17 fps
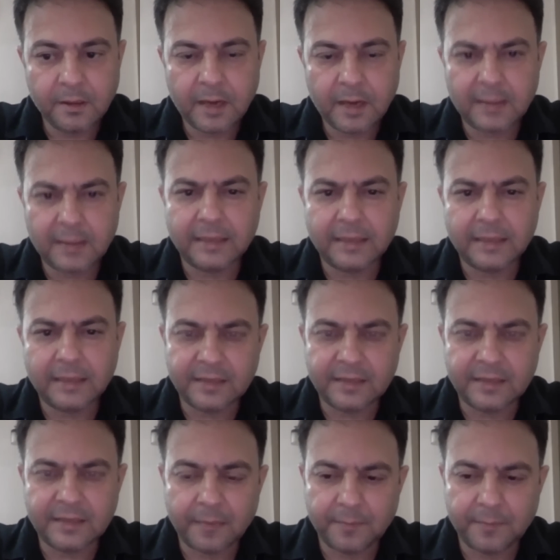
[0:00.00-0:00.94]
Other than
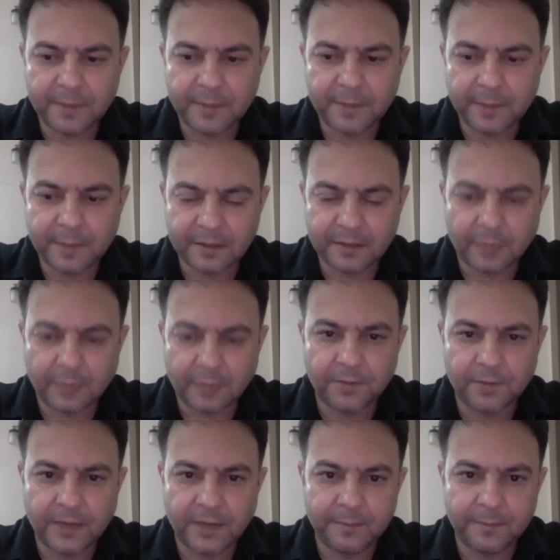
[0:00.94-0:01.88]
some people, some
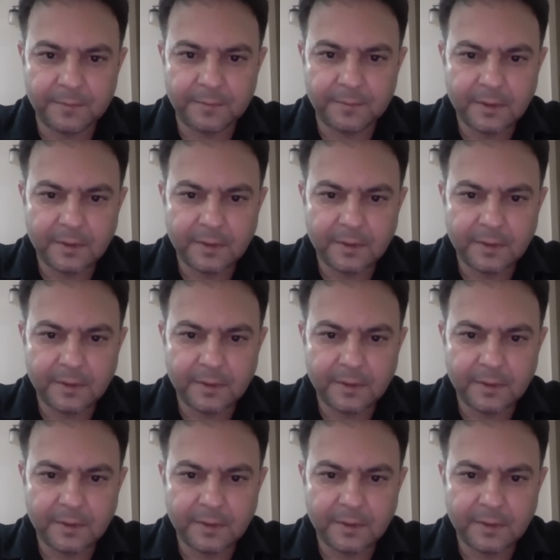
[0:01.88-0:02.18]
of them,